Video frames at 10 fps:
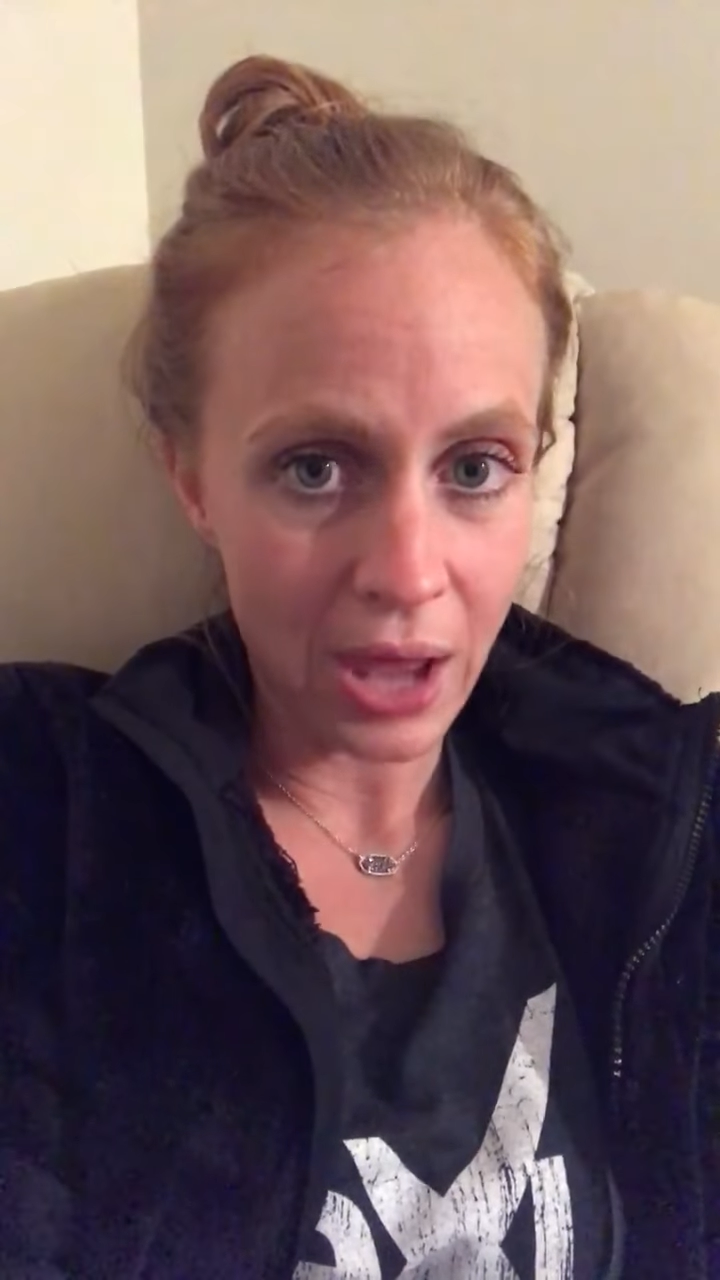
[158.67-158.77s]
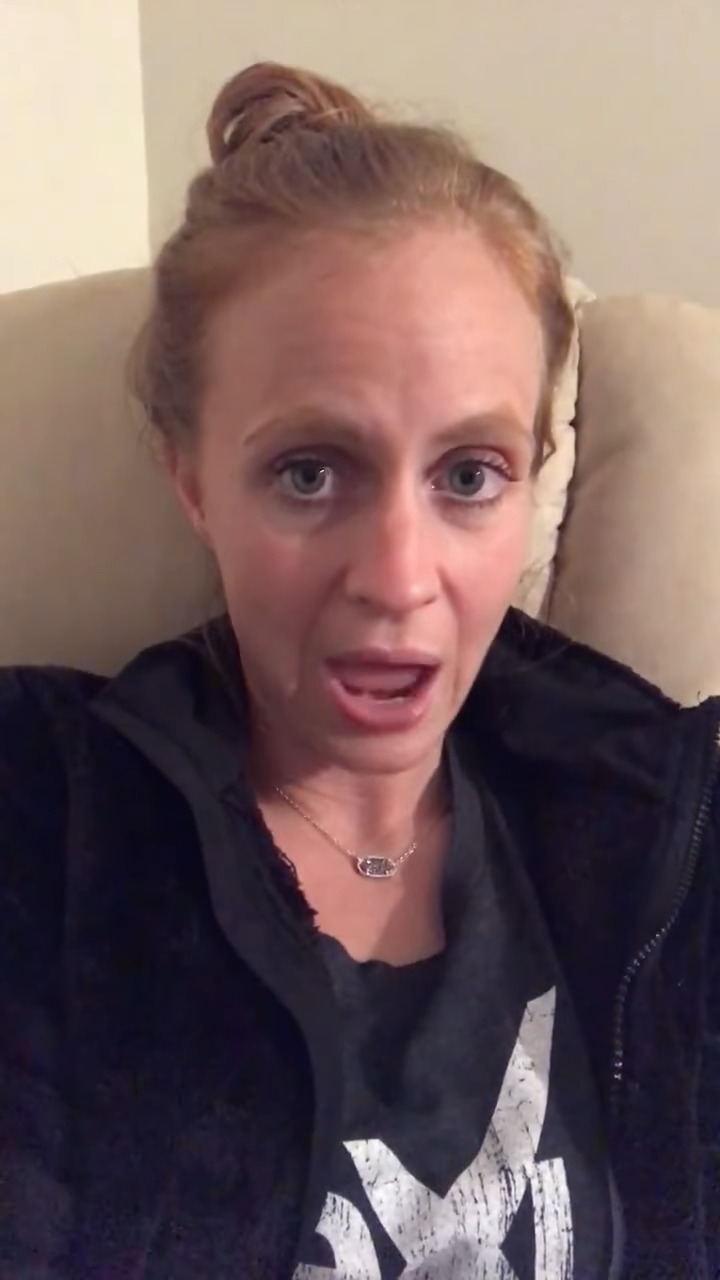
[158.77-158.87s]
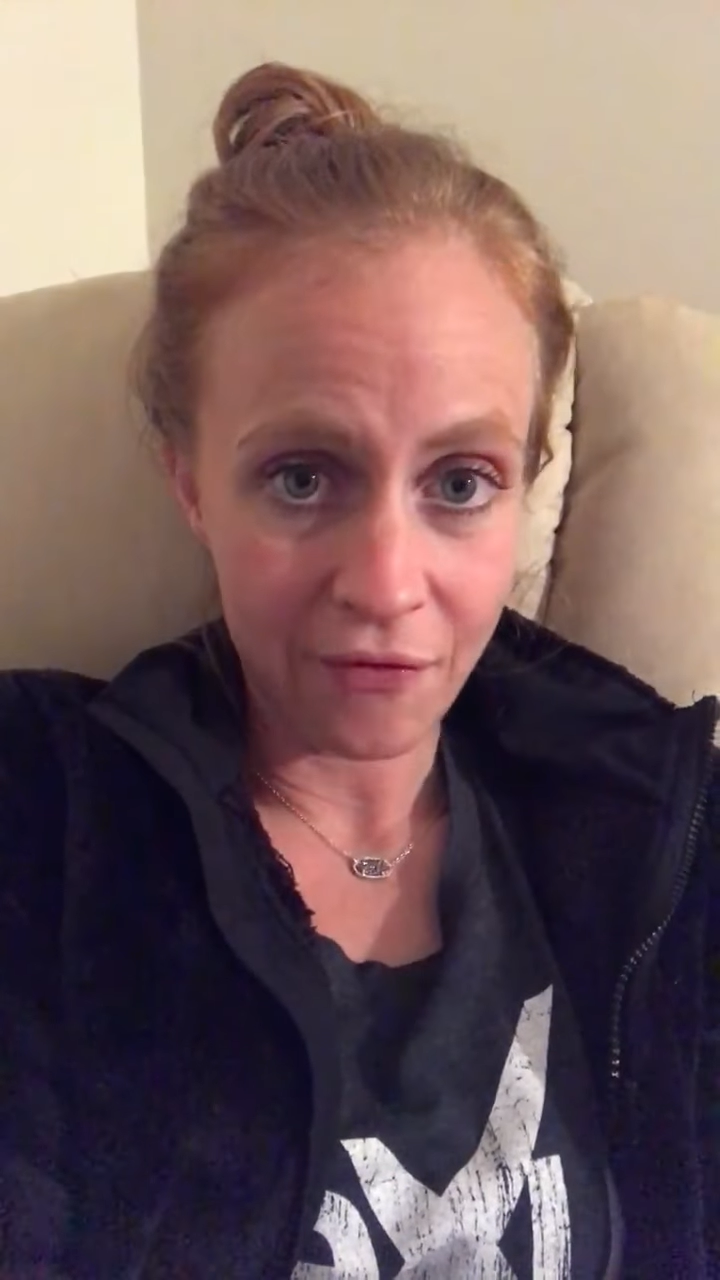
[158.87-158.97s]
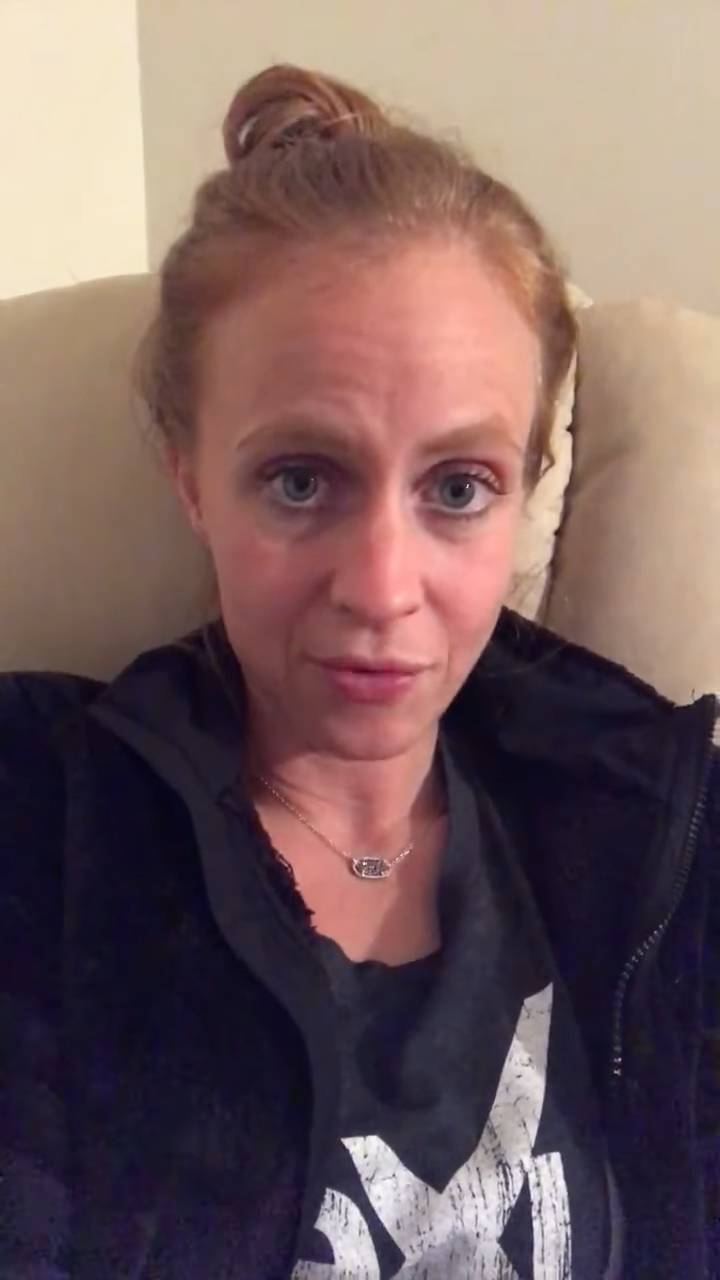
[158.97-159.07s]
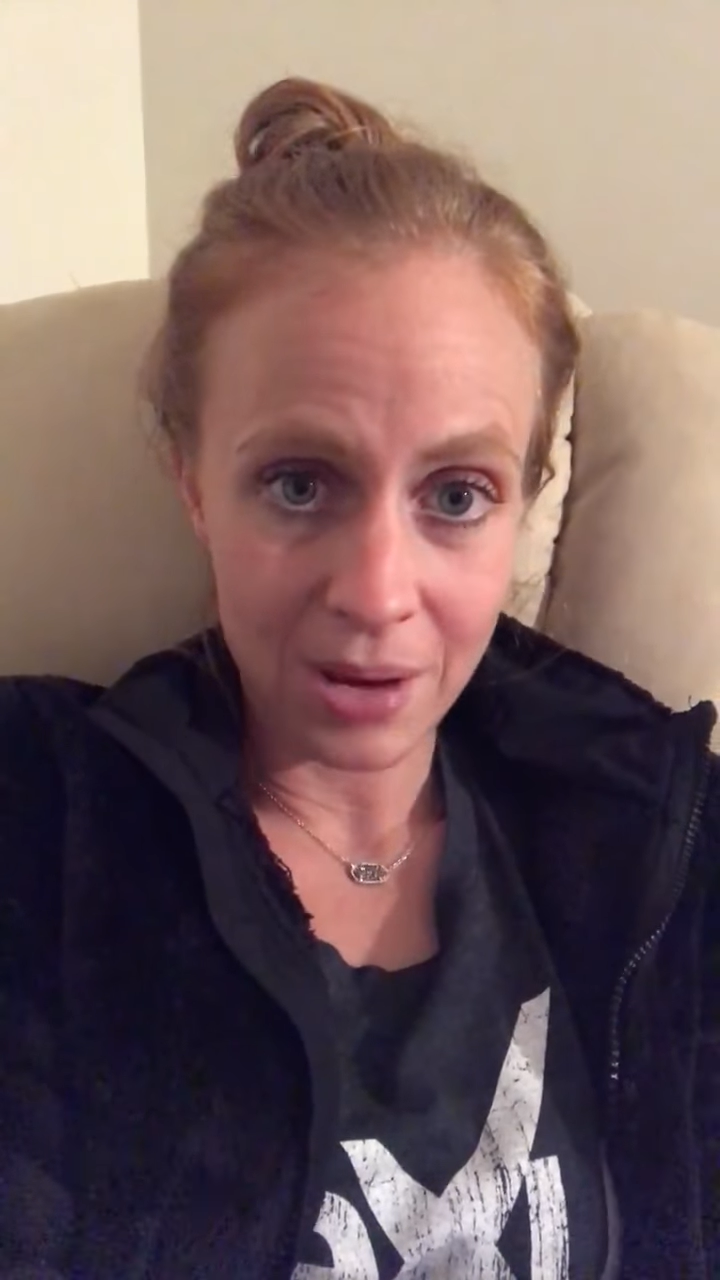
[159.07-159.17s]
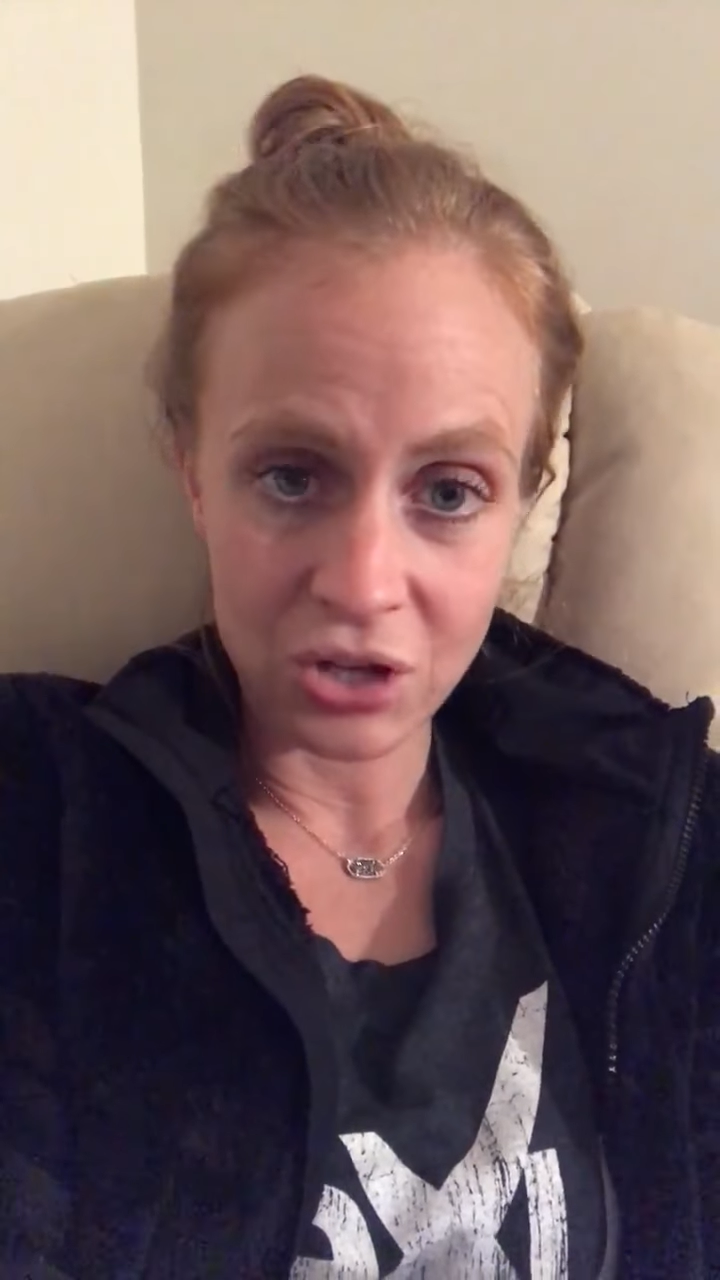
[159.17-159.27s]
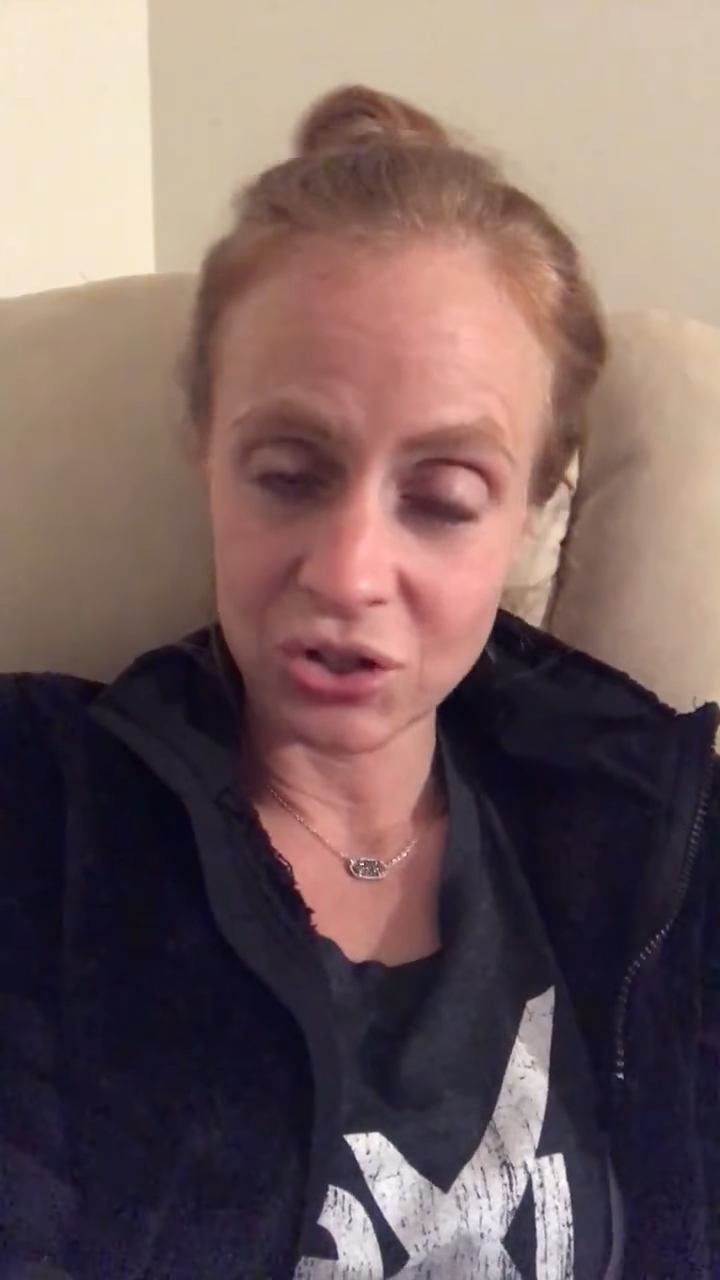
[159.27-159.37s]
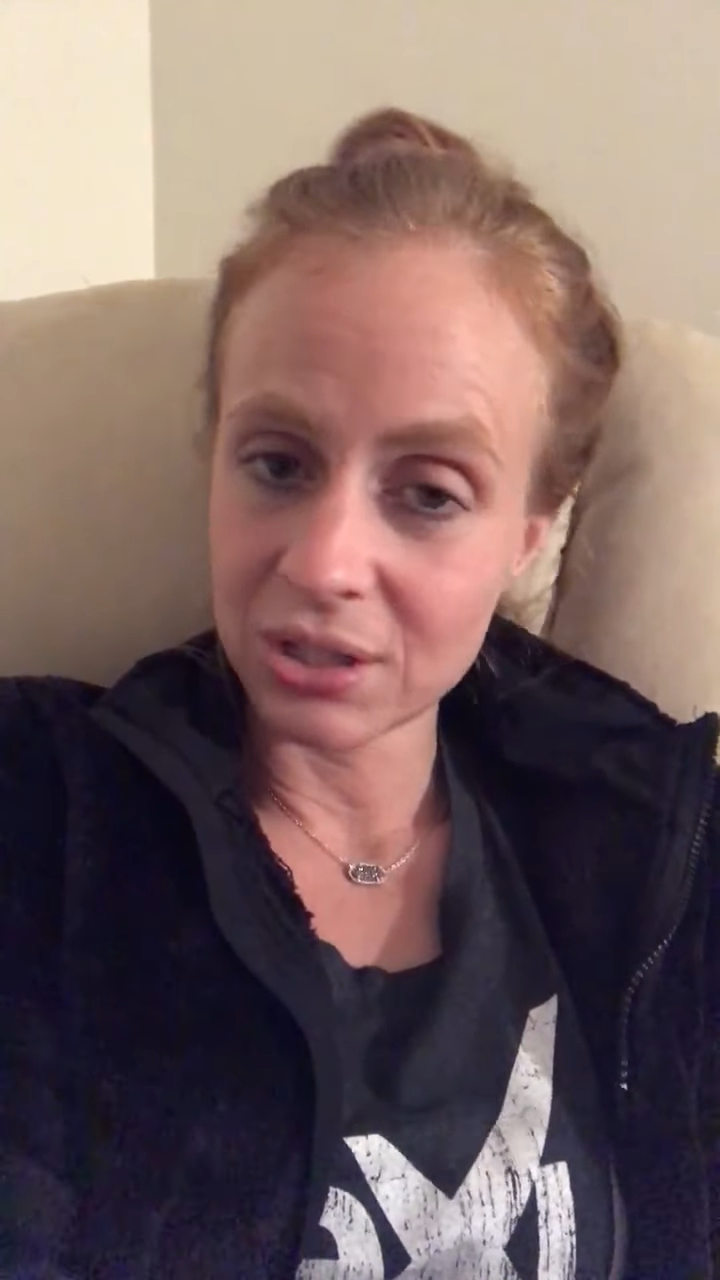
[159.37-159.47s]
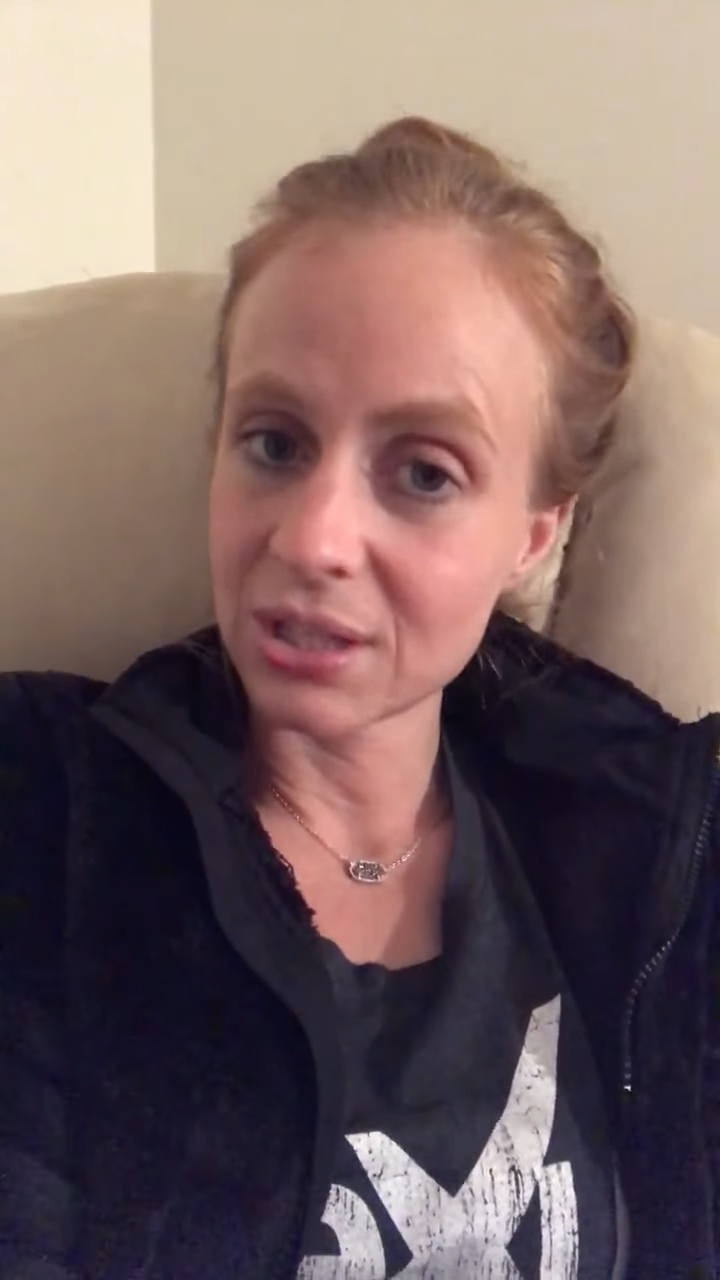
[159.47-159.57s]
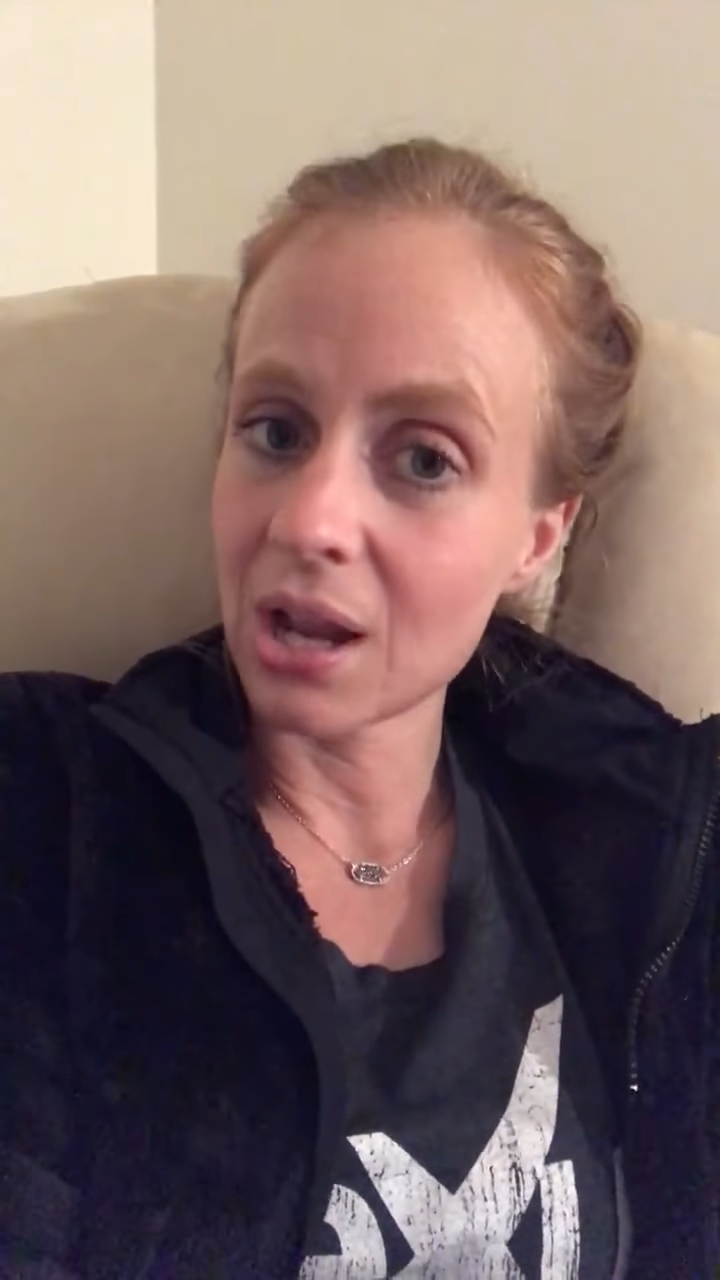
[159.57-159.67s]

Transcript: affirmations.